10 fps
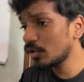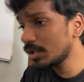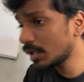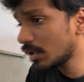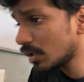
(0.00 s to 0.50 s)

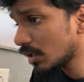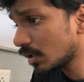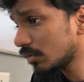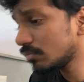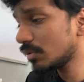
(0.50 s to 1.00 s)

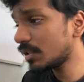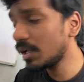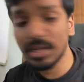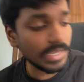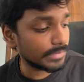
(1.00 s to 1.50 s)
the
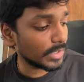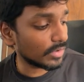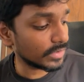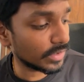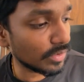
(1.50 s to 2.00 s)
thing, guys,
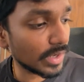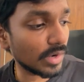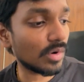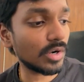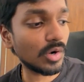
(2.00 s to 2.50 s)
because you know I
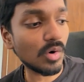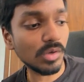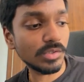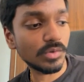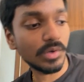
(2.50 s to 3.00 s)
got a
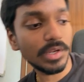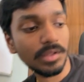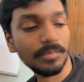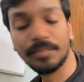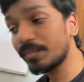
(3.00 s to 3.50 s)
call. Sorry,
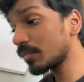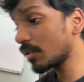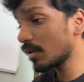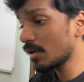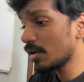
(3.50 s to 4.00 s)

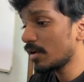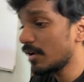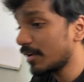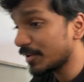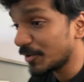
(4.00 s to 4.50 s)

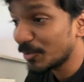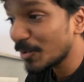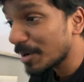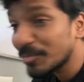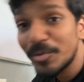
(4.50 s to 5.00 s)
you know
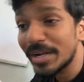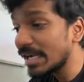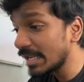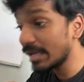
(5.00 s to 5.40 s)
I'm not editing